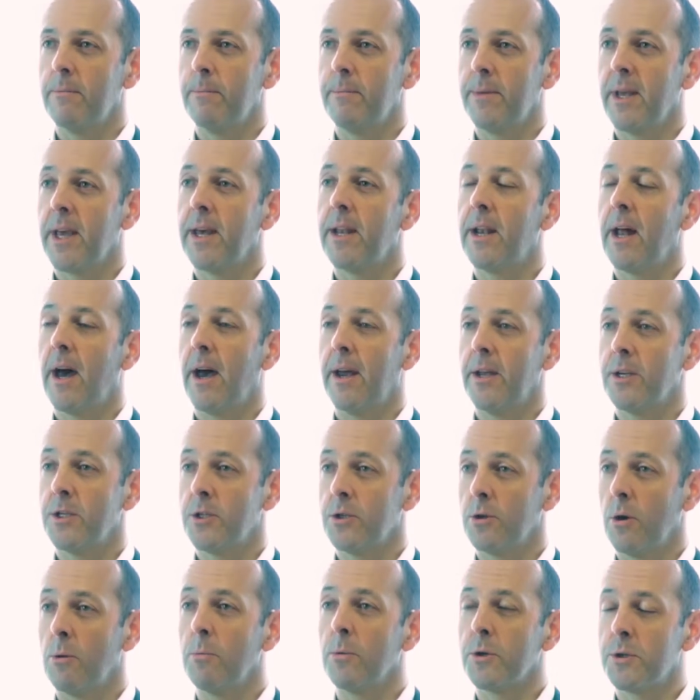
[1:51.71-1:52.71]
BNI is
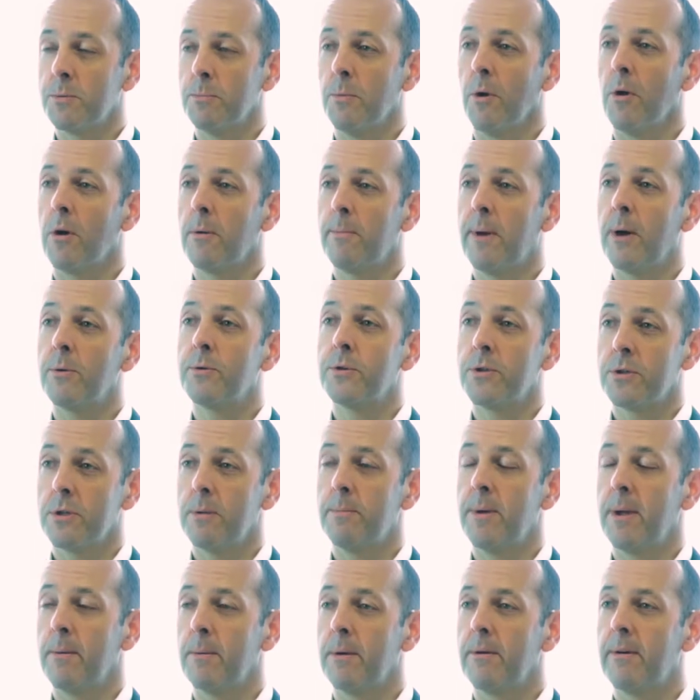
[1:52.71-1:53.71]
so much more about just the
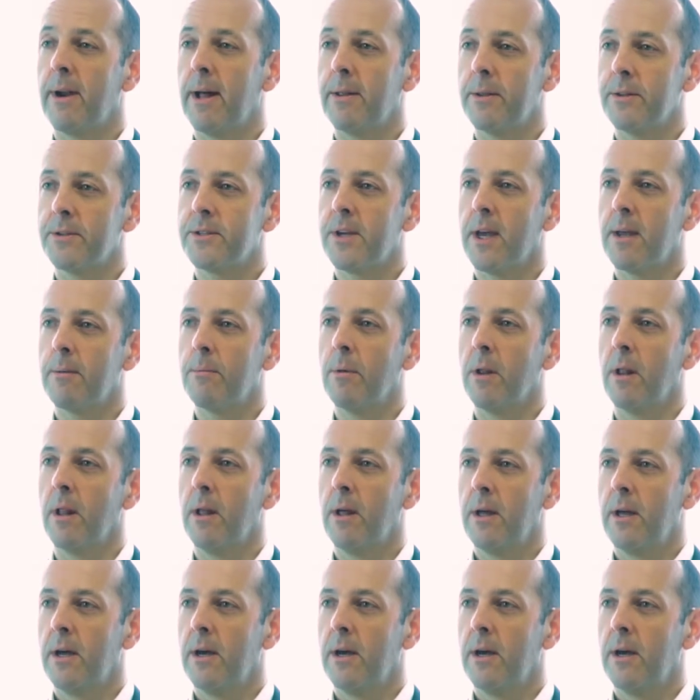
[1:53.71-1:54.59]
people around the table.